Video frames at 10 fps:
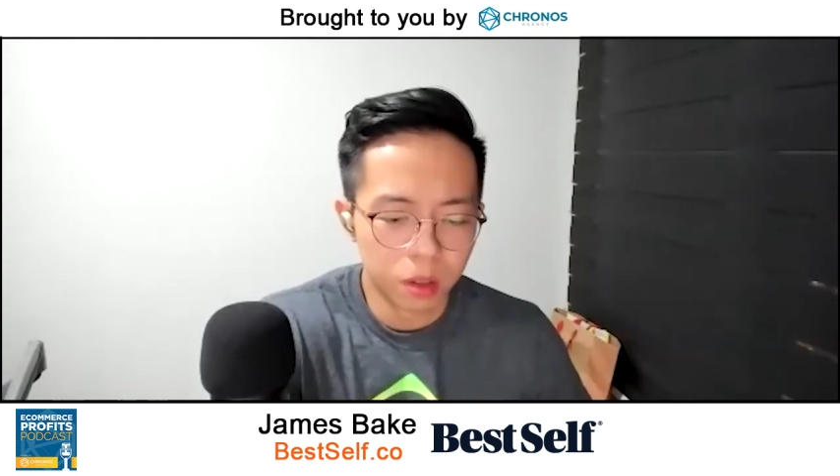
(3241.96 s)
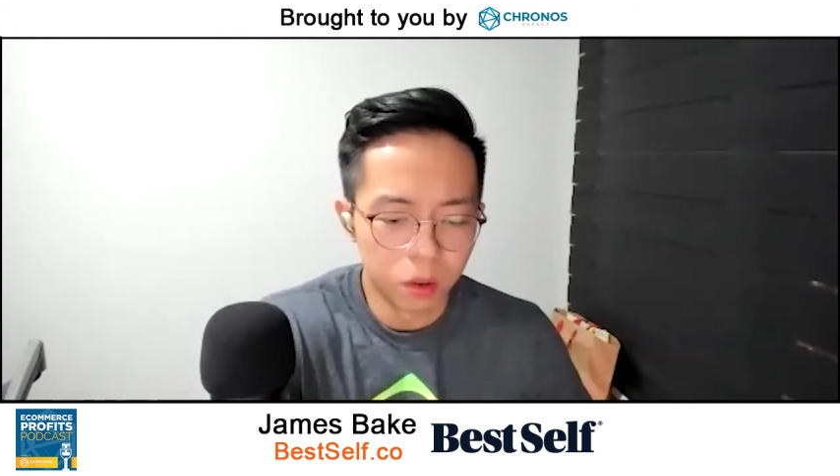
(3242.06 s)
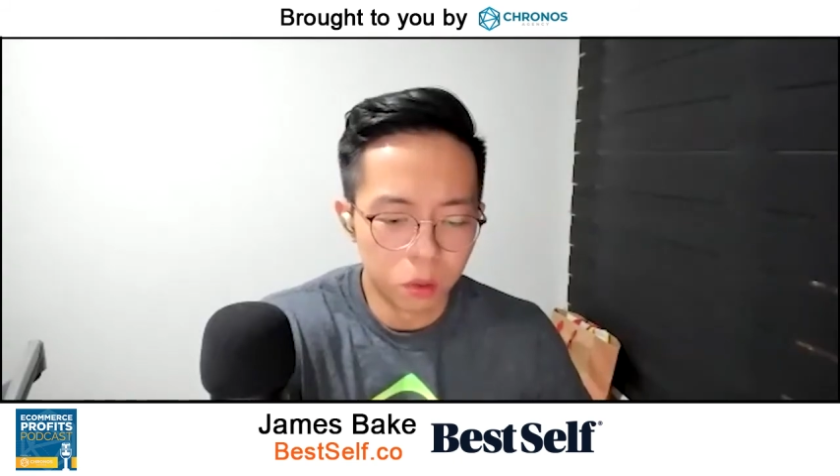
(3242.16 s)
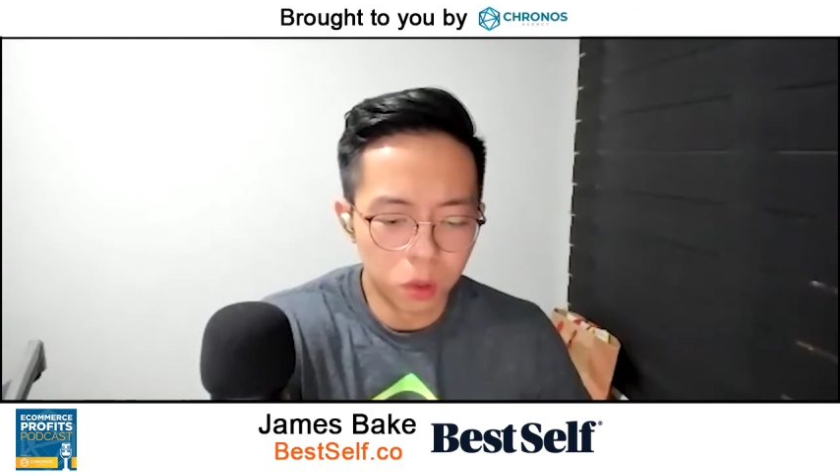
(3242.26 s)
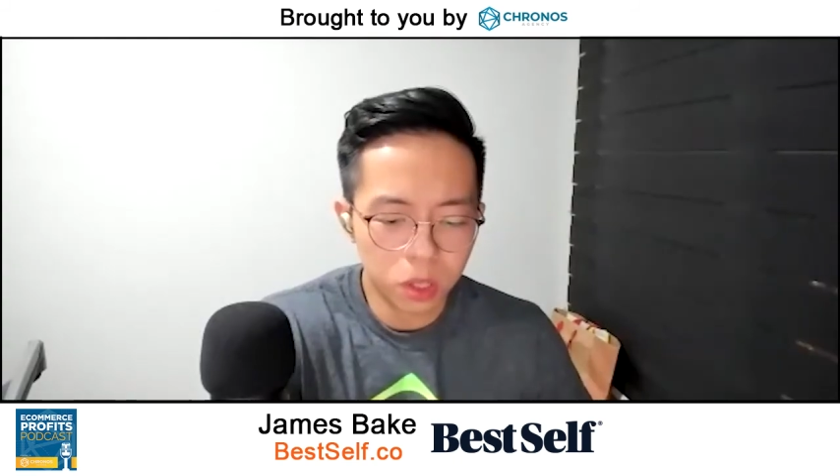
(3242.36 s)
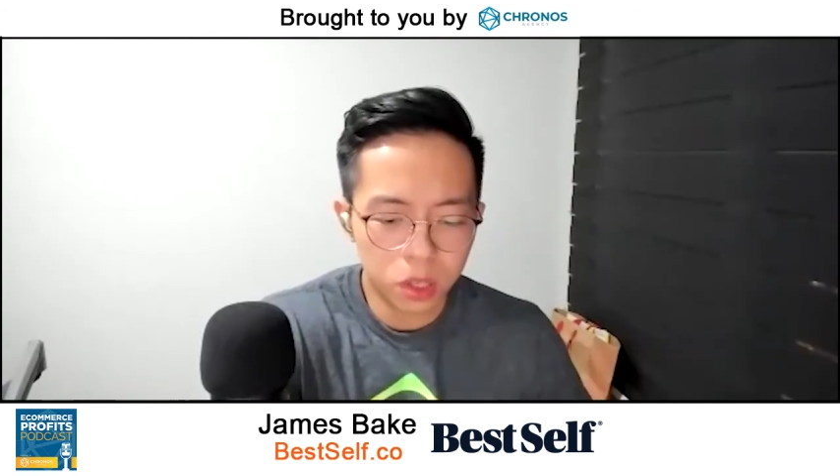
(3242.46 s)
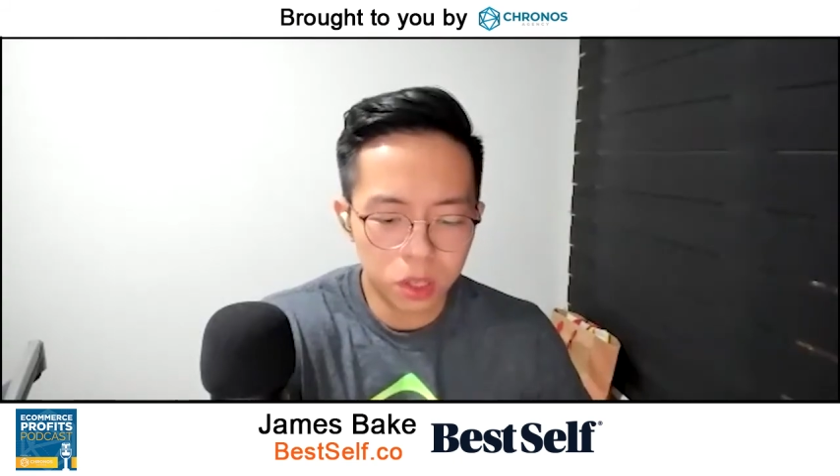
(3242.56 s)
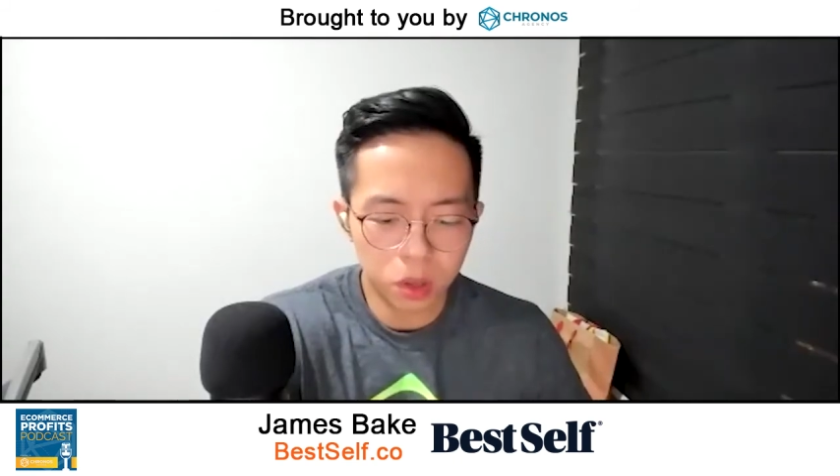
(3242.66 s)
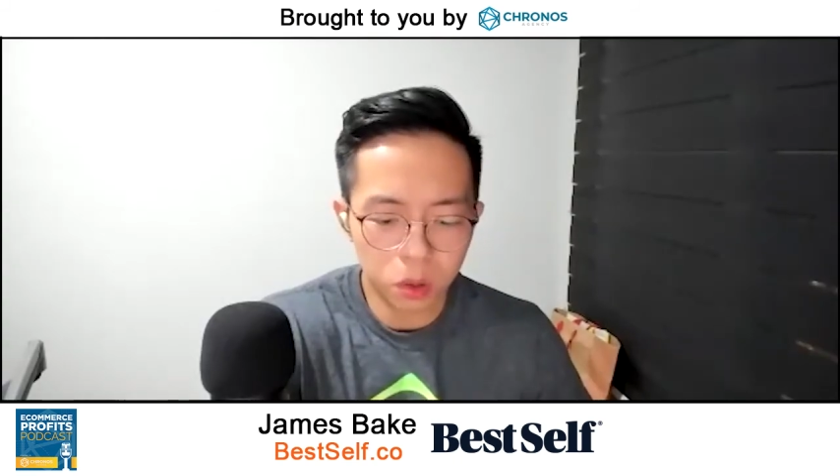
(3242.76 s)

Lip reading: What's